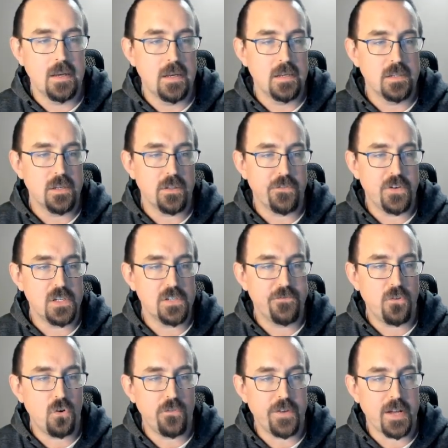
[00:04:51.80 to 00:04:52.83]
So the first
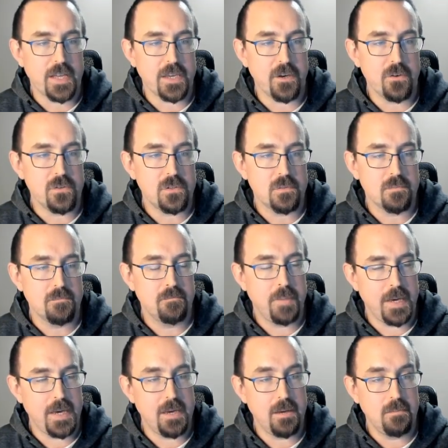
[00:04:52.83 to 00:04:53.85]
four values,
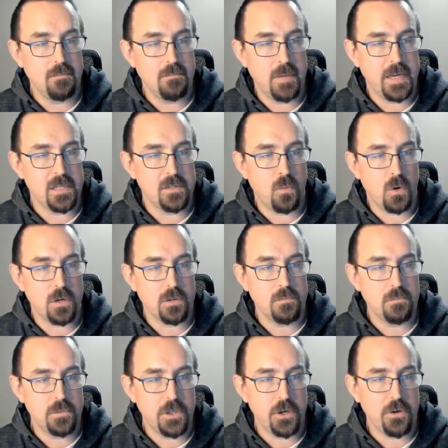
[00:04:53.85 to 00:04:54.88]
B is
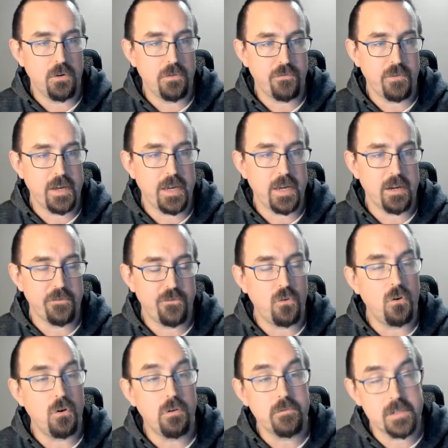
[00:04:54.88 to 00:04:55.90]
1, 2, 3, and
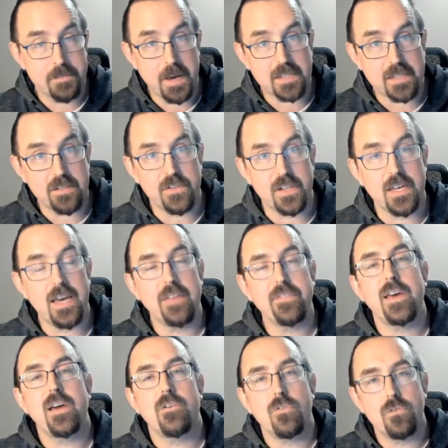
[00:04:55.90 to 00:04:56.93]
4 respectively, and
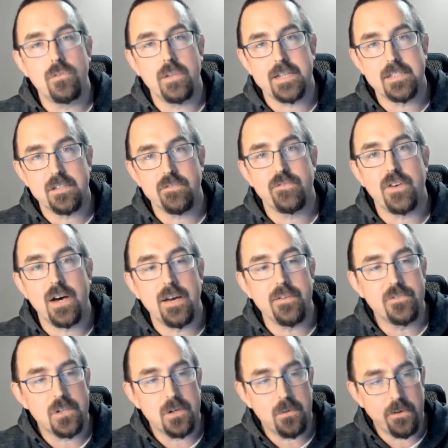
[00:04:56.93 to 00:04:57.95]
they are all less than
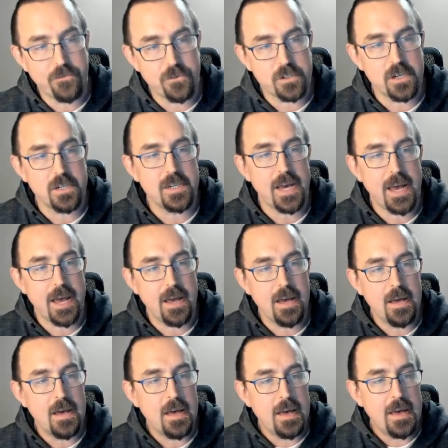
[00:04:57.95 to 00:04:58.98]
5, so we've returned
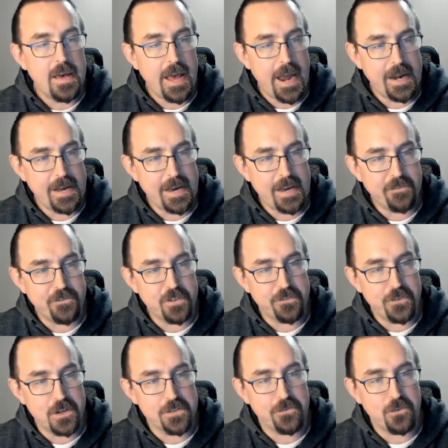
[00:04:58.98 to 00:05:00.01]
NA for the
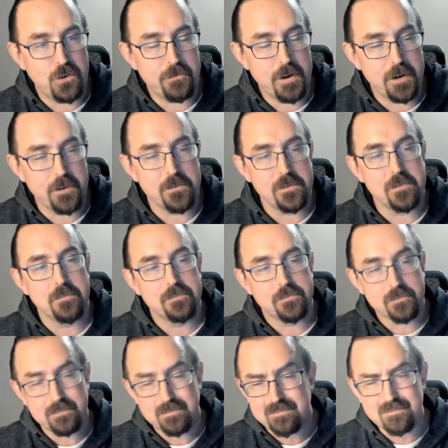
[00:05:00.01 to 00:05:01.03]
first rows,
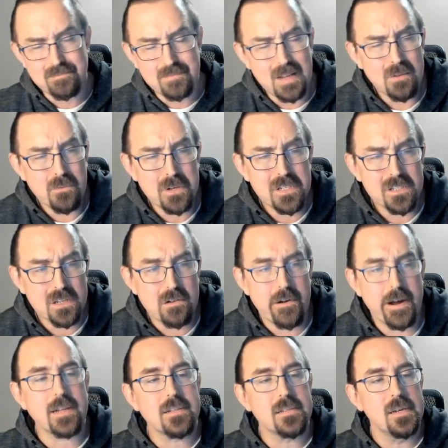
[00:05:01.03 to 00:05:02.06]
which is
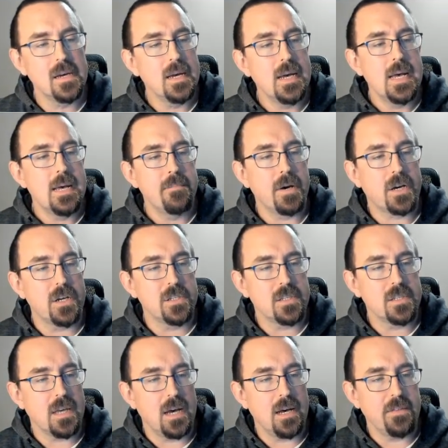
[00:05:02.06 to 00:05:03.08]
correct
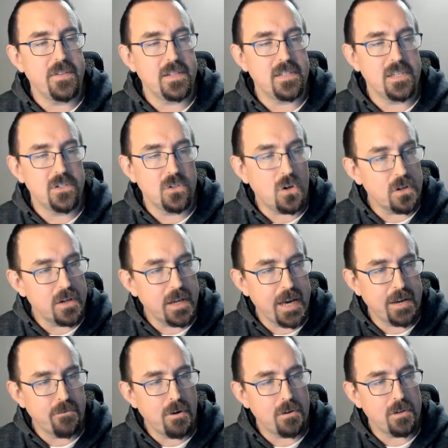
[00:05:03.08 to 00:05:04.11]
because uh, this is not
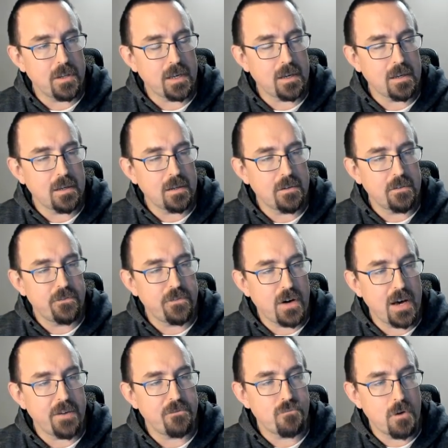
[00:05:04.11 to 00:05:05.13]
a rolling
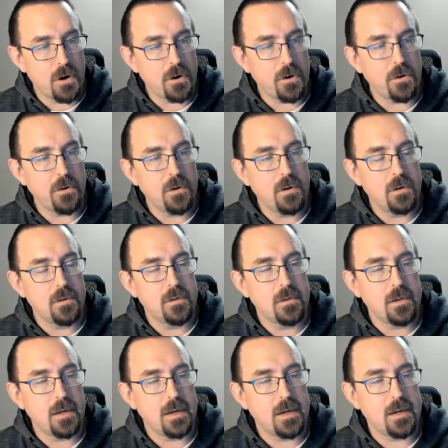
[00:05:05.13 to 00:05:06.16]
five row
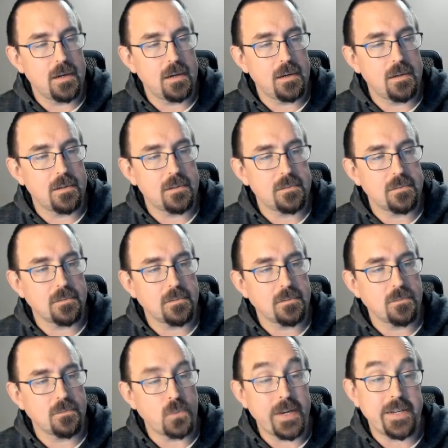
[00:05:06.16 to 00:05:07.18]
uh,
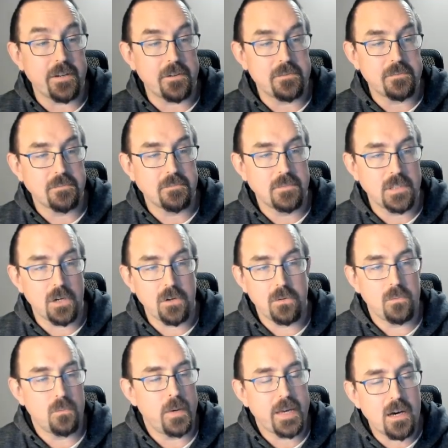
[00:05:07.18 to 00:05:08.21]
window.
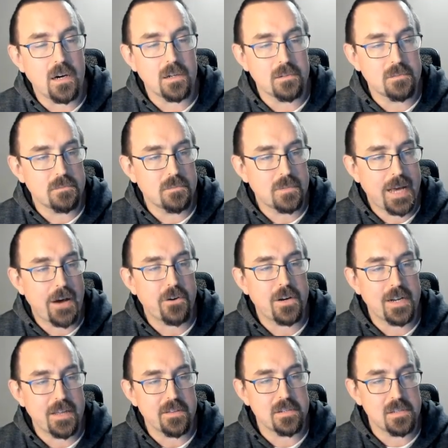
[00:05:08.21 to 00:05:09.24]
So we can't
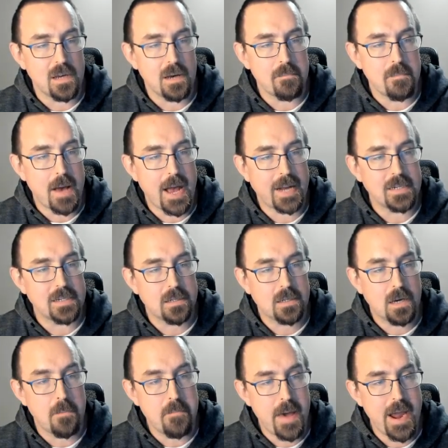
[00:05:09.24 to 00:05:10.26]
calculate the sum and
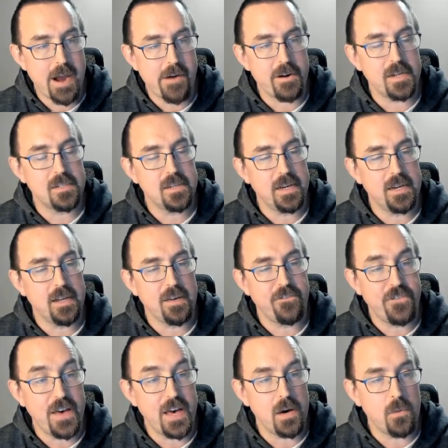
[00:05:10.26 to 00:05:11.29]
compare it in a
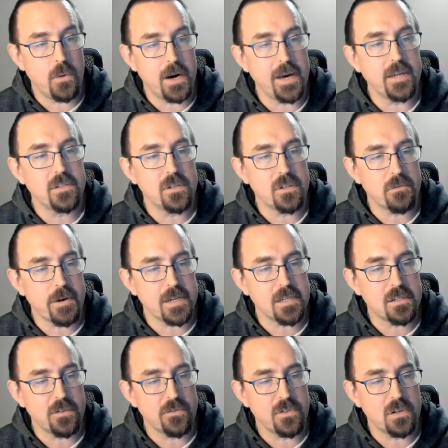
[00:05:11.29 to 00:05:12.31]
fair way to the
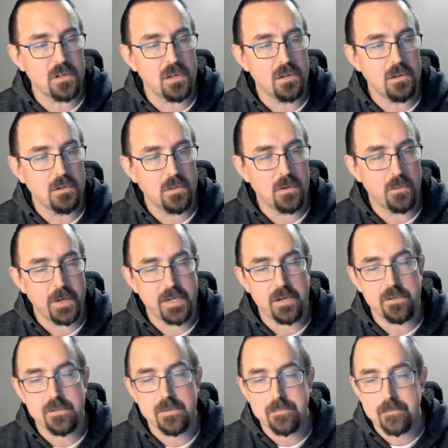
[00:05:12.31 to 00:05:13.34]
rest of the, the
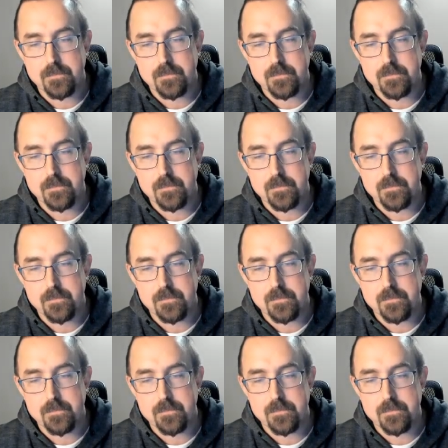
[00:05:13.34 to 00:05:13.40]
windows.